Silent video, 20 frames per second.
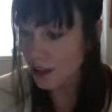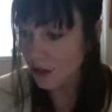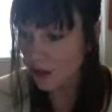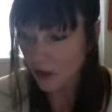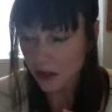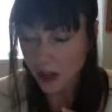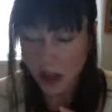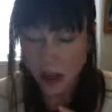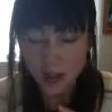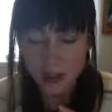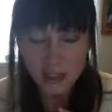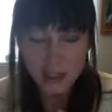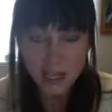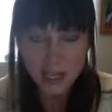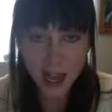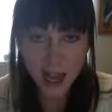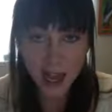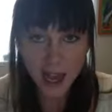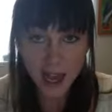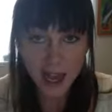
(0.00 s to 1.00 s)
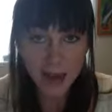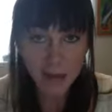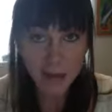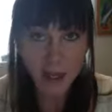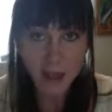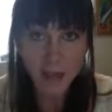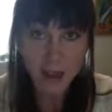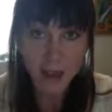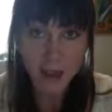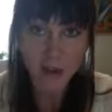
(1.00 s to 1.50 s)
of a long day,
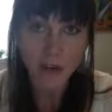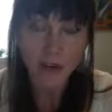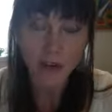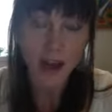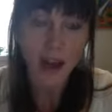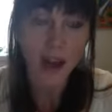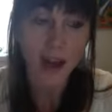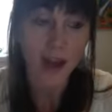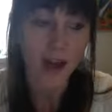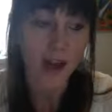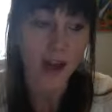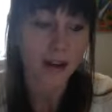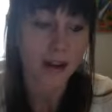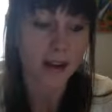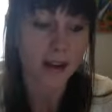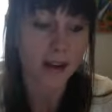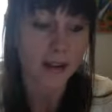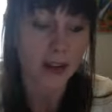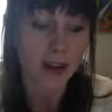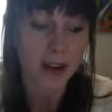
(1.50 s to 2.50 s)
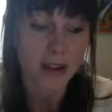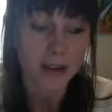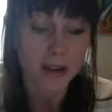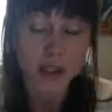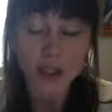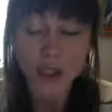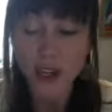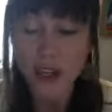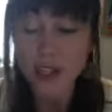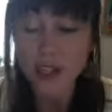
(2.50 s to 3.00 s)
maybe you had a lot of
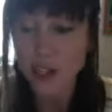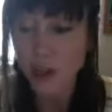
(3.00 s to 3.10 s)
stress